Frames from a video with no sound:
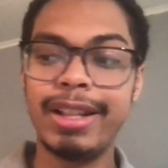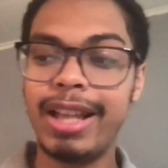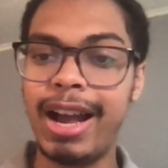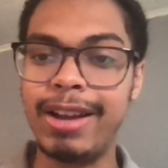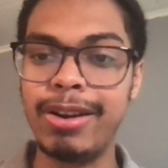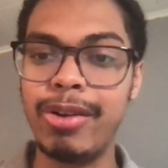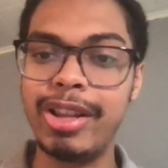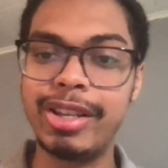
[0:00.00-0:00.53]

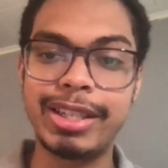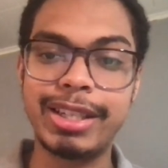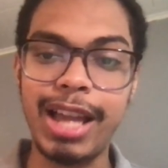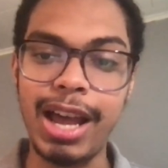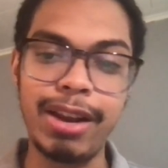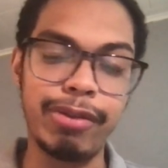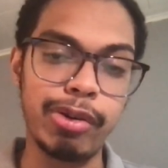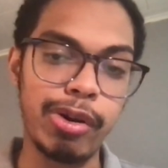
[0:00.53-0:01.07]
I know this is
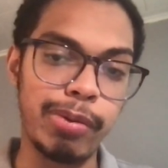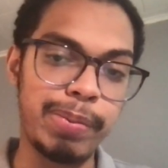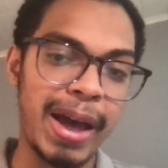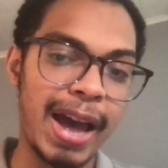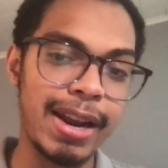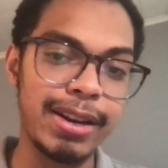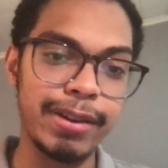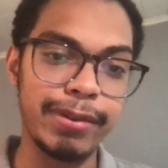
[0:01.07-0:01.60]
kind of a
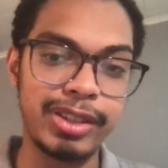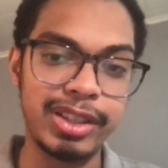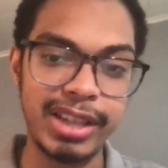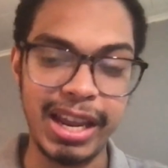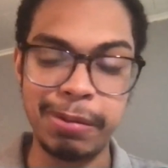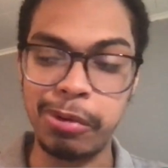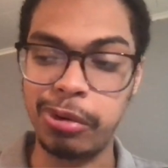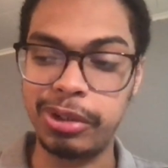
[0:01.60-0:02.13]
repetitive,
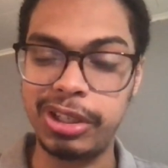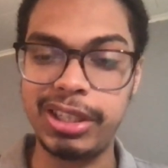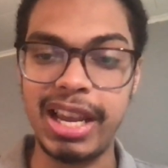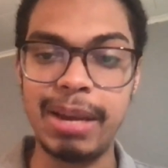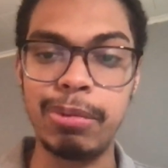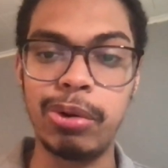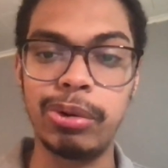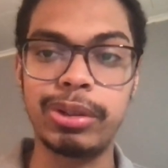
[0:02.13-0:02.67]
same old,
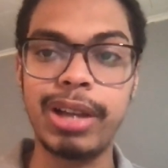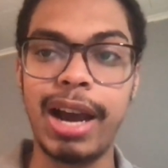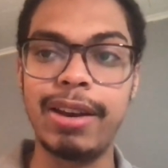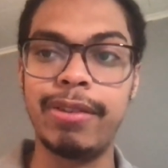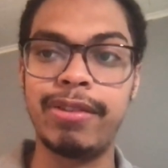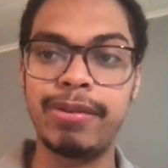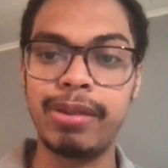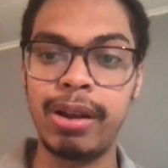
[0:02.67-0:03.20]
same old kind
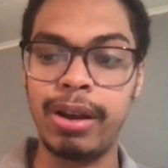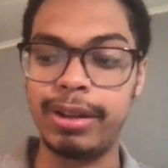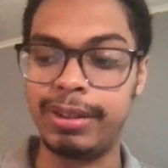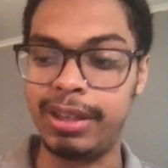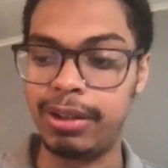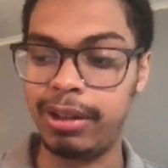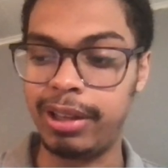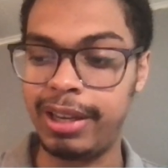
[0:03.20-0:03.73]
of uh,
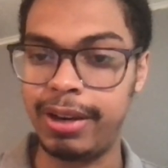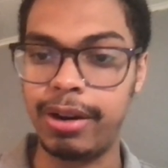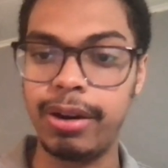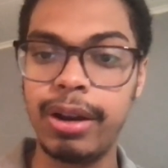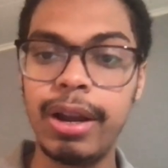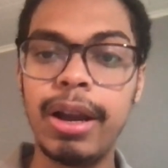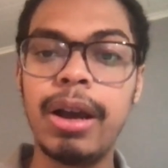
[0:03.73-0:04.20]
deal here,